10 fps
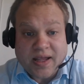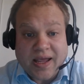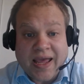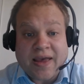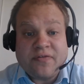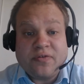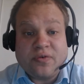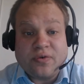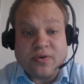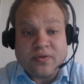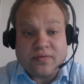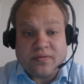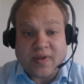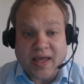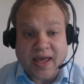after
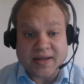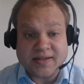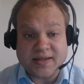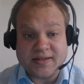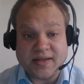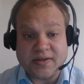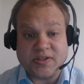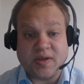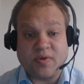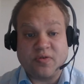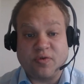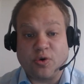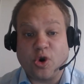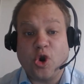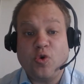accessing some of her
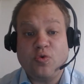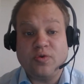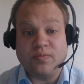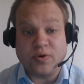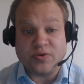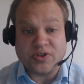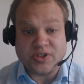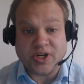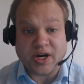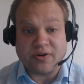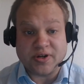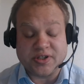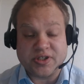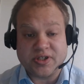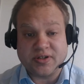own most
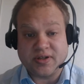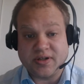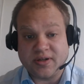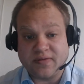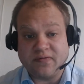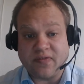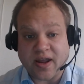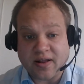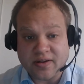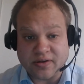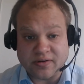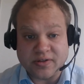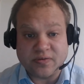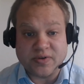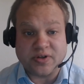cherished
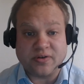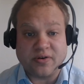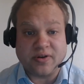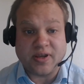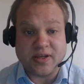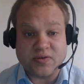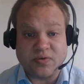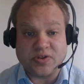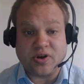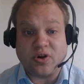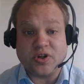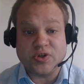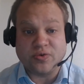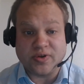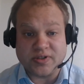values, which in her case was
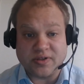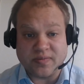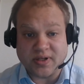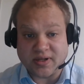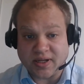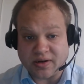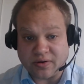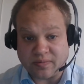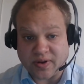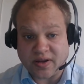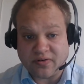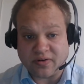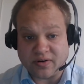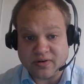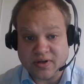altruism and compassion,